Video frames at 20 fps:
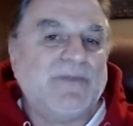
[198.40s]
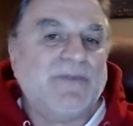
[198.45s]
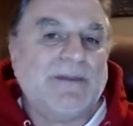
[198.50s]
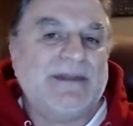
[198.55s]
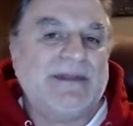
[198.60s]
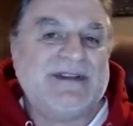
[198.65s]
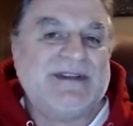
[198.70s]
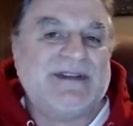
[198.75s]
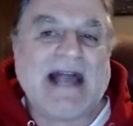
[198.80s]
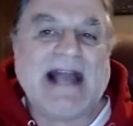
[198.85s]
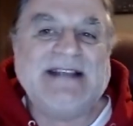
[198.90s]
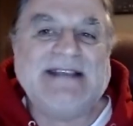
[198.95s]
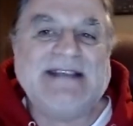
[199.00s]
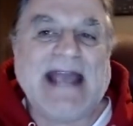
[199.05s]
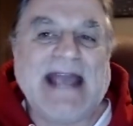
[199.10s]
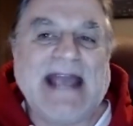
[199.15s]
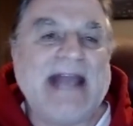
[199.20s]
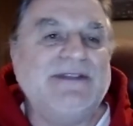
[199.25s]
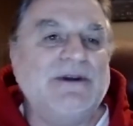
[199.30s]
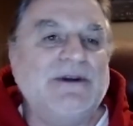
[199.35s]
Besides,
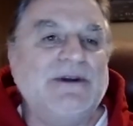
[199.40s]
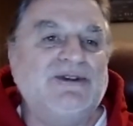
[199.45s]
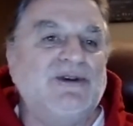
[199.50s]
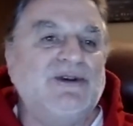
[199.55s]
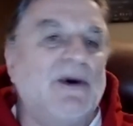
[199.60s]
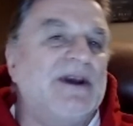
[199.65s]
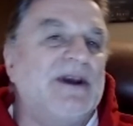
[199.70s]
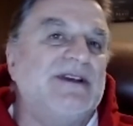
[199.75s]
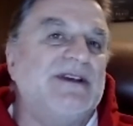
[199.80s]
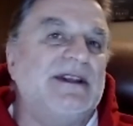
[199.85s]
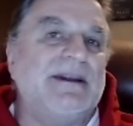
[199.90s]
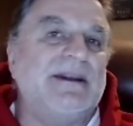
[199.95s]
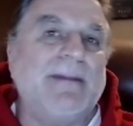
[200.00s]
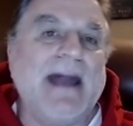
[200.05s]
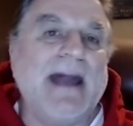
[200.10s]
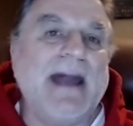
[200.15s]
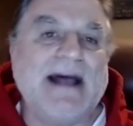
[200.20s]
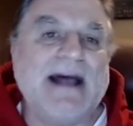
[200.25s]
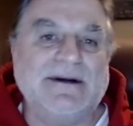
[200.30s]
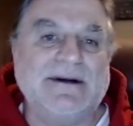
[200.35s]
I had no choice in the
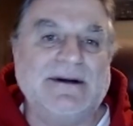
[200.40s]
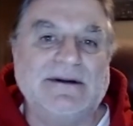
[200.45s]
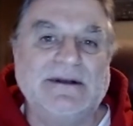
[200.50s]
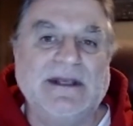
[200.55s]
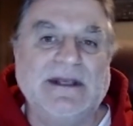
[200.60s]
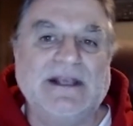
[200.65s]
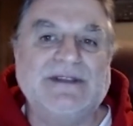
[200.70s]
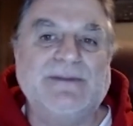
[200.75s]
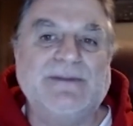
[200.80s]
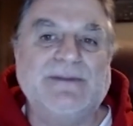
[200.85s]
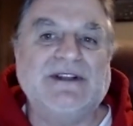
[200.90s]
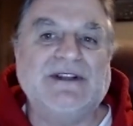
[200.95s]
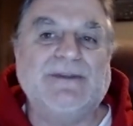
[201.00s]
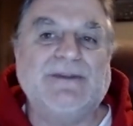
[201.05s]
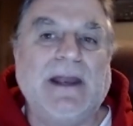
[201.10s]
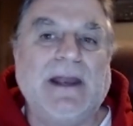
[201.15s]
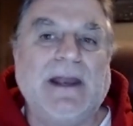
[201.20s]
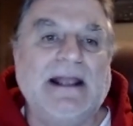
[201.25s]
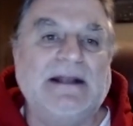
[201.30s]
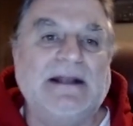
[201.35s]
matter. As much
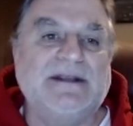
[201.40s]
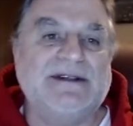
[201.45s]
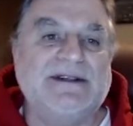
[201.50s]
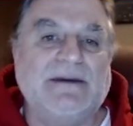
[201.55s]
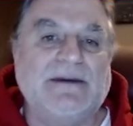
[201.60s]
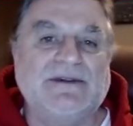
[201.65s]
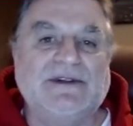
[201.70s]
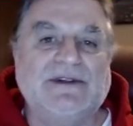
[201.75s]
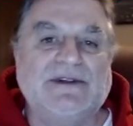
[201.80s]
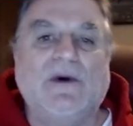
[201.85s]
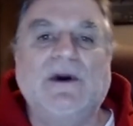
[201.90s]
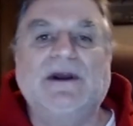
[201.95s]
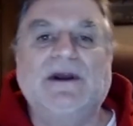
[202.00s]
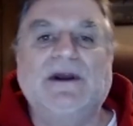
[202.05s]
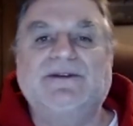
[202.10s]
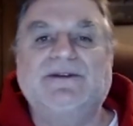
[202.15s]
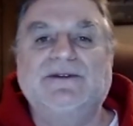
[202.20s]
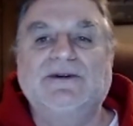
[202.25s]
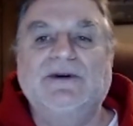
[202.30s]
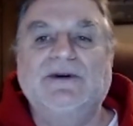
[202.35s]
pain as I was going
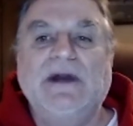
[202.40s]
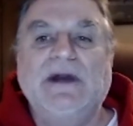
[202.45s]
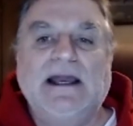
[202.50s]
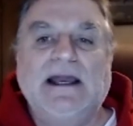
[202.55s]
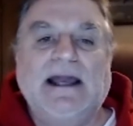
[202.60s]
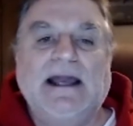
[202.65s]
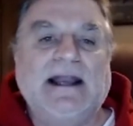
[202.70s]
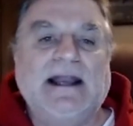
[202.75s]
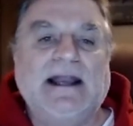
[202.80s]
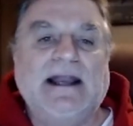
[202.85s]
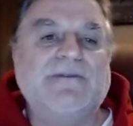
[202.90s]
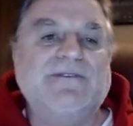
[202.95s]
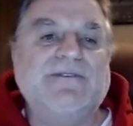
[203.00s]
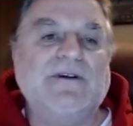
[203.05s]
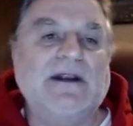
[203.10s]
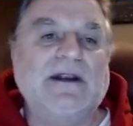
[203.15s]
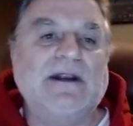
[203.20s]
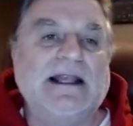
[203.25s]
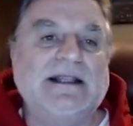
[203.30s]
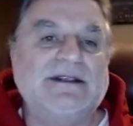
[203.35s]
through, a
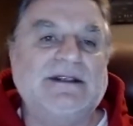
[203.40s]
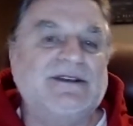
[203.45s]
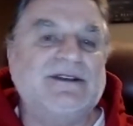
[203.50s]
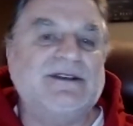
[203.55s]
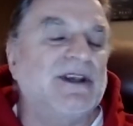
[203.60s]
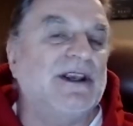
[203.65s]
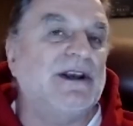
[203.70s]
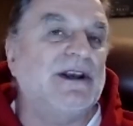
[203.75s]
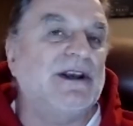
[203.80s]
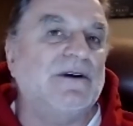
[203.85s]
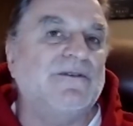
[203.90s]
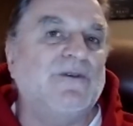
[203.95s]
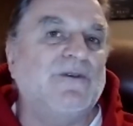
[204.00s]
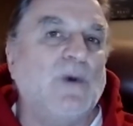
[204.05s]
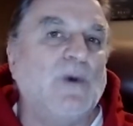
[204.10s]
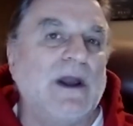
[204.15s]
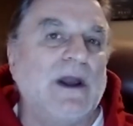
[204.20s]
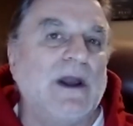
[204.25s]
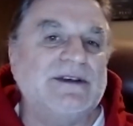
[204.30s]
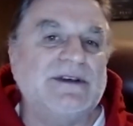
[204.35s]
comforting and secure
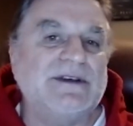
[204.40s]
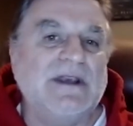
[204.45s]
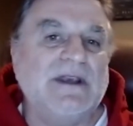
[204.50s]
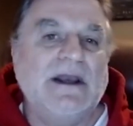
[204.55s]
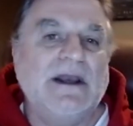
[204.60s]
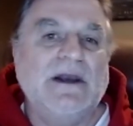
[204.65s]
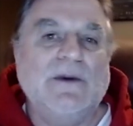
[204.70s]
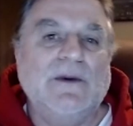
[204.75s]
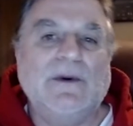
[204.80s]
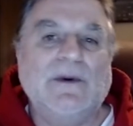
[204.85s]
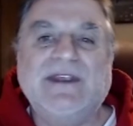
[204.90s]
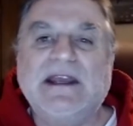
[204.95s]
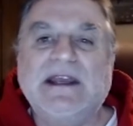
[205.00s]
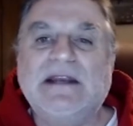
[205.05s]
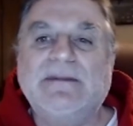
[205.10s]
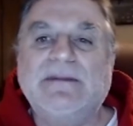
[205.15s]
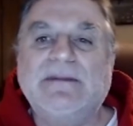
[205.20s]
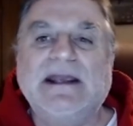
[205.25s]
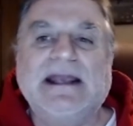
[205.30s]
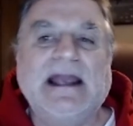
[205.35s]
voice
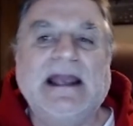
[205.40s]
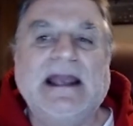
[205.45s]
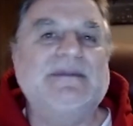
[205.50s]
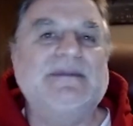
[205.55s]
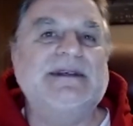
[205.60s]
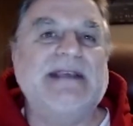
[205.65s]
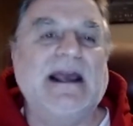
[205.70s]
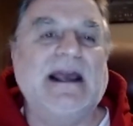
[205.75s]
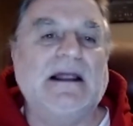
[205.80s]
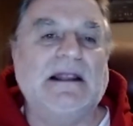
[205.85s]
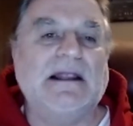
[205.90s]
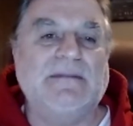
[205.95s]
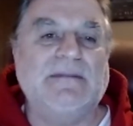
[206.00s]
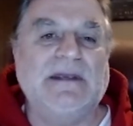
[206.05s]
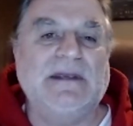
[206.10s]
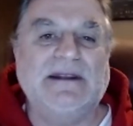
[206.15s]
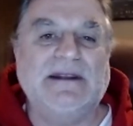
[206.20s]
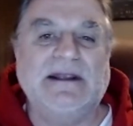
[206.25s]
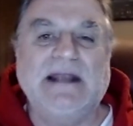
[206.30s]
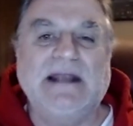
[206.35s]
within me kept telling
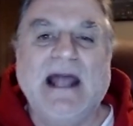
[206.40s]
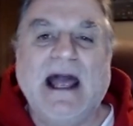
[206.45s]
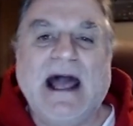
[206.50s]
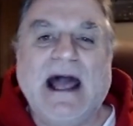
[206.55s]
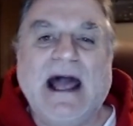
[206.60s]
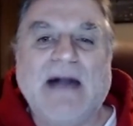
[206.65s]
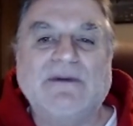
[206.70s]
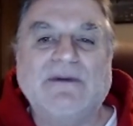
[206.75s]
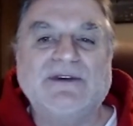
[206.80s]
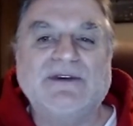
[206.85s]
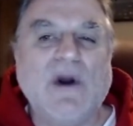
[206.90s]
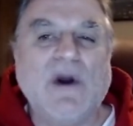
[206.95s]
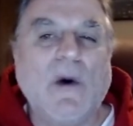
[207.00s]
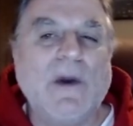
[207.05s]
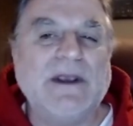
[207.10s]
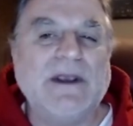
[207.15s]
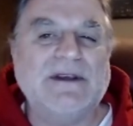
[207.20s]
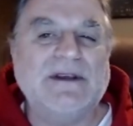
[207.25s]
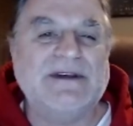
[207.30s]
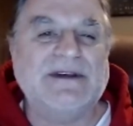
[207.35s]
me that I was
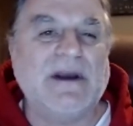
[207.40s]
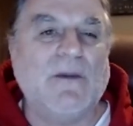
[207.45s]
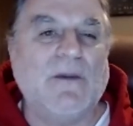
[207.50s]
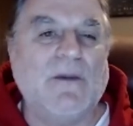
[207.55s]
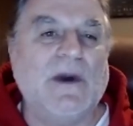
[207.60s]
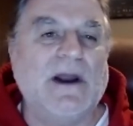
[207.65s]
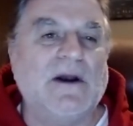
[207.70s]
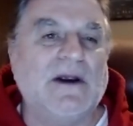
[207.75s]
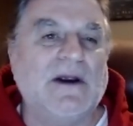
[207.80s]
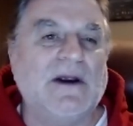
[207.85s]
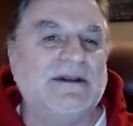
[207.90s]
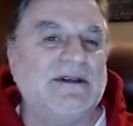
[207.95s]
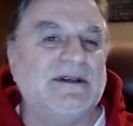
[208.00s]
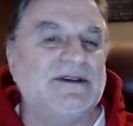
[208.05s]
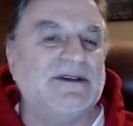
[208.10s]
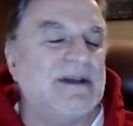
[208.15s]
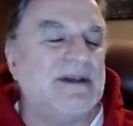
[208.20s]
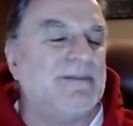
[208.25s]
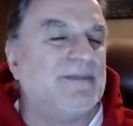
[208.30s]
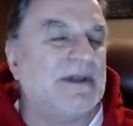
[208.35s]
going somewhere and to
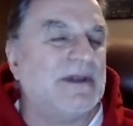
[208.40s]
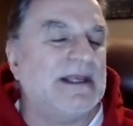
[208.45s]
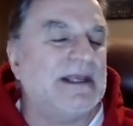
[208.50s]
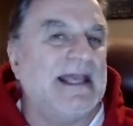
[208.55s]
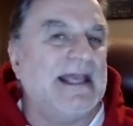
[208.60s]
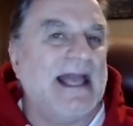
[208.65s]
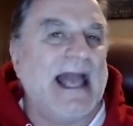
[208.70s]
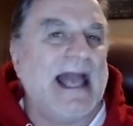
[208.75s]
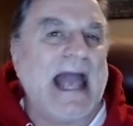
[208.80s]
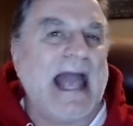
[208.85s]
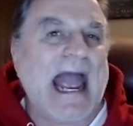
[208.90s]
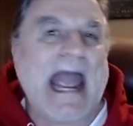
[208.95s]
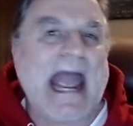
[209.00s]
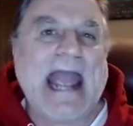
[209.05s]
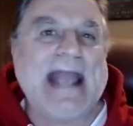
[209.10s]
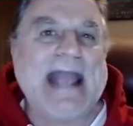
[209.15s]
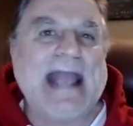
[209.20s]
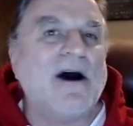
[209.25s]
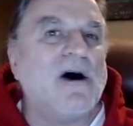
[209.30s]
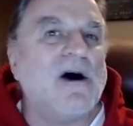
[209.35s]
simply
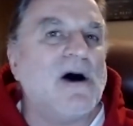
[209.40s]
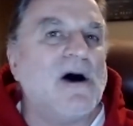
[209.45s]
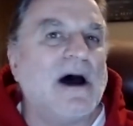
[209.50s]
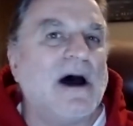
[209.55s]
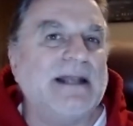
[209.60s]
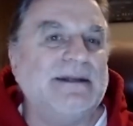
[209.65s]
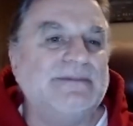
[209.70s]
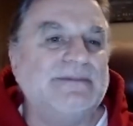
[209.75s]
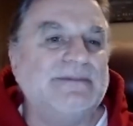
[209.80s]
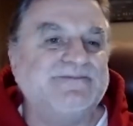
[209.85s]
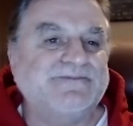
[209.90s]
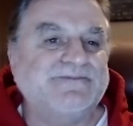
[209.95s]
hang on.